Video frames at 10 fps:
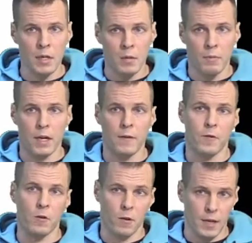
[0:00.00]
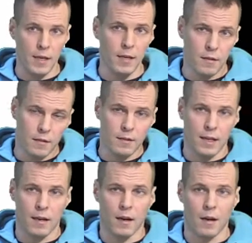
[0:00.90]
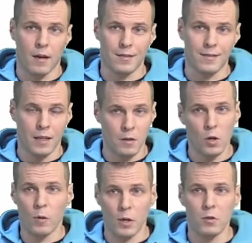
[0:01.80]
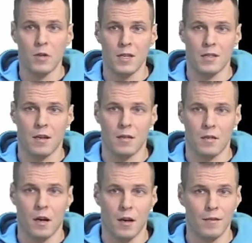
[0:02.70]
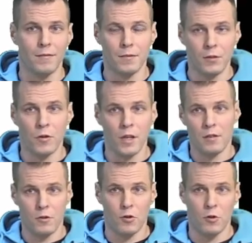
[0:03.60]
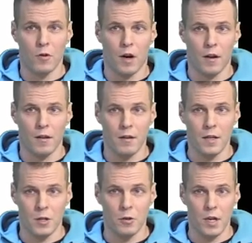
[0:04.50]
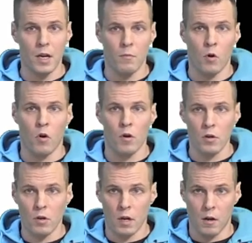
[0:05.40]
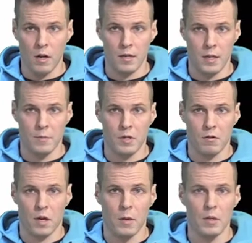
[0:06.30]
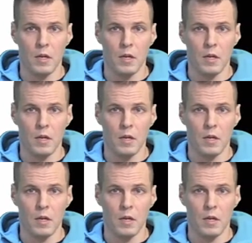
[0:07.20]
But if you think that that you don't want to discuss unit two issues anymore, you can unsubscribe.